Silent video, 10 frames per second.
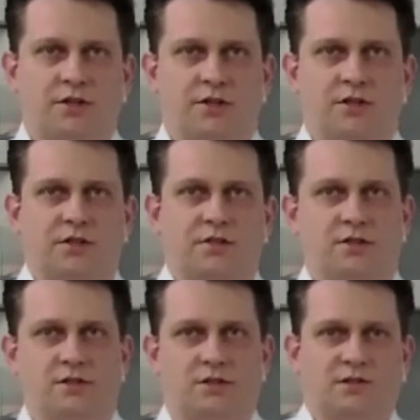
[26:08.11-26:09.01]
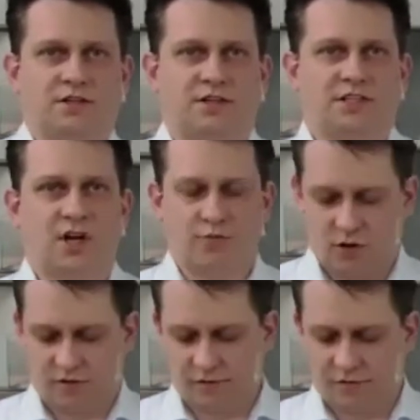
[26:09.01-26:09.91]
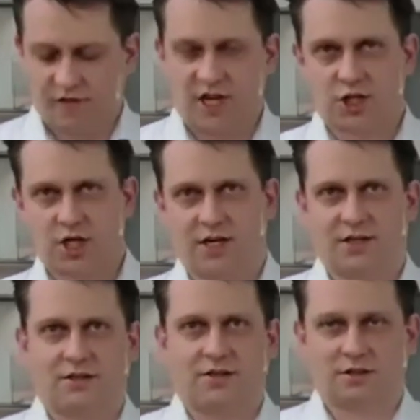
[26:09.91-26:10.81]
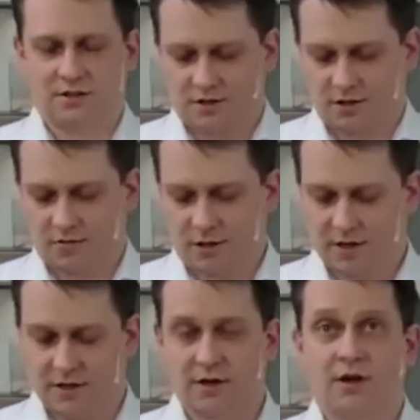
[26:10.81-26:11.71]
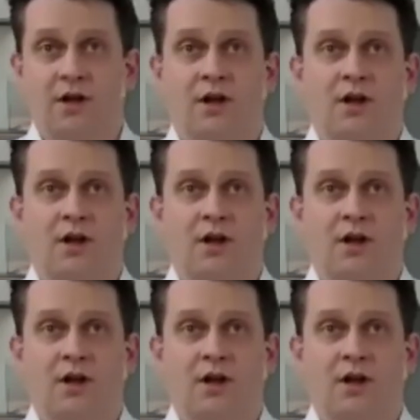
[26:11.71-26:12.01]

So that's an example of a flashlight. You can see where